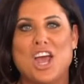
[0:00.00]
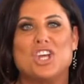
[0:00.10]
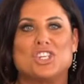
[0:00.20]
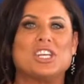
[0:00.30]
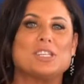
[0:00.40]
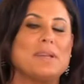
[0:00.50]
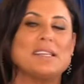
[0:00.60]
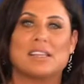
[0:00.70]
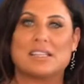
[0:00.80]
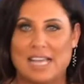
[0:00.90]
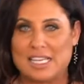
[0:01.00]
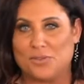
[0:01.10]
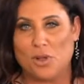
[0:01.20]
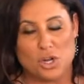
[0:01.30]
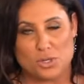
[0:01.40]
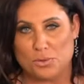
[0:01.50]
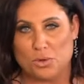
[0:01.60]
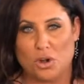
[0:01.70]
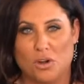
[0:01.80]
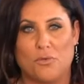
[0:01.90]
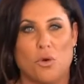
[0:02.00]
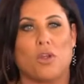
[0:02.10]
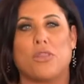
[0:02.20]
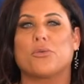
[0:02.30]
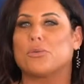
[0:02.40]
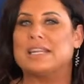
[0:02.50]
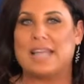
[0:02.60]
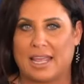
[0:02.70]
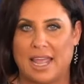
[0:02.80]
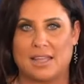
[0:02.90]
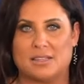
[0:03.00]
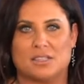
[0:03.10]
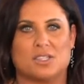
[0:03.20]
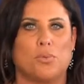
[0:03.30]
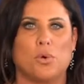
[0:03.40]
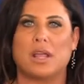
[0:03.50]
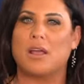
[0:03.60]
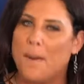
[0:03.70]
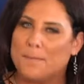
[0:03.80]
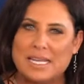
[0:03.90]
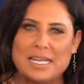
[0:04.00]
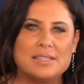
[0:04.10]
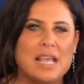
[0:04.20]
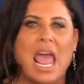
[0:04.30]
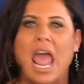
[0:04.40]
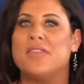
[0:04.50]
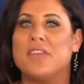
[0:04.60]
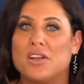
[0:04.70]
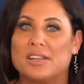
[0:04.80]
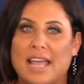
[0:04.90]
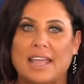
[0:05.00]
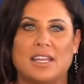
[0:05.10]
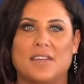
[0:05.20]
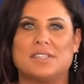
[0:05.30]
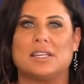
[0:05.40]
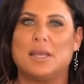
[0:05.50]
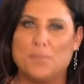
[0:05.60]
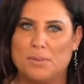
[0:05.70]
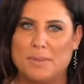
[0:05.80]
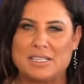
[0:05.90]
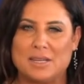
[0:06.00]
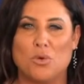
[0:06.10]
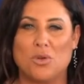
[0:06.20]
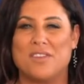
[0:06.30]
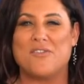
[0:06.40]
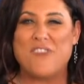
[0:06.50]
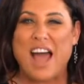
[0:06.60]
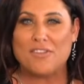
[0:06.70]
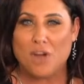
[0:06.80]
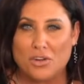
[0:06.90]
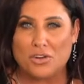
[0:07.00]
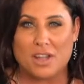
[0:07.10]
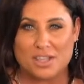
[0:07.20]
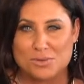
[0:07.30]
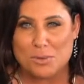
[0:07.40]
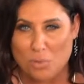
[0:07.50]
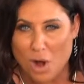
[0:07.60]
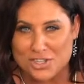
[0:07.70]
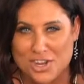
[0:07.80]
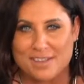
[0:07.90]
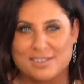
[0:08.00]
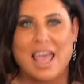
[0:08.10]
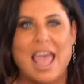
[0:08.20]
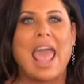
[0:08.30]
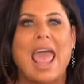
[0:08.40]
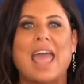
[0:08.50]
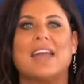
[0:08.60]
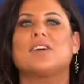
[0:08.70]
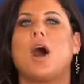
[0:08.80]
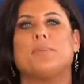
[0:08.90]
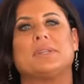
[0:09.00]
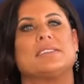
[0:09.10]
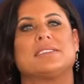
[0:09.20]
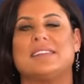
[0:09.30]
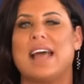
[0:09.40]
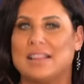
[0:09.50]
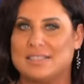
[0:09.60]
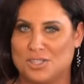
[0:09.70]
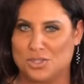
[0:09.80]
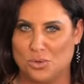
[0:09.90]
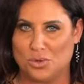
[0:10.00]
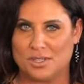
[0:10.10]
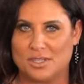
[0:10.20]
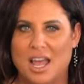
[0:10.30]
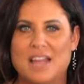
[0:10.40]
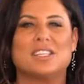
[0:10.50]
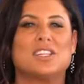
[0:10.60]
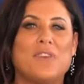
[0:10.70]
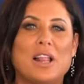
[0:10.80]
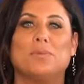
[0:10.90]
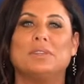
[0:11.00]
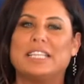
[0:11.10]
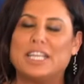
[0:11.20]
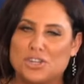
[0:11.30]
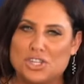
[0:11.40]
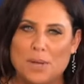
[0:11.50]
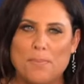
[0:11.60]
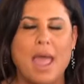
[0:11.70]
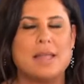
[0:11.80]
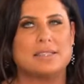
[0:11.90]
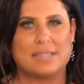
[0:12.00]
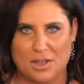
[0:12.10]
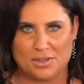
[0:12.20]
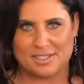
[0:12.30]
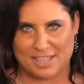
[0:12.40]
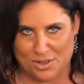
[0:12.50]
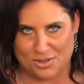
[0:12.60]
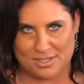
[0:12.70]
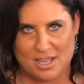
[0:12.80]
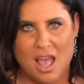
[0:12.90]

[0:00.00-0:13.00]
She has been a successful entrepreneur for three decades, supporting companies and their executives in implementing more than 500 customer projects and competence analysis tools to develop leadership and sales skills.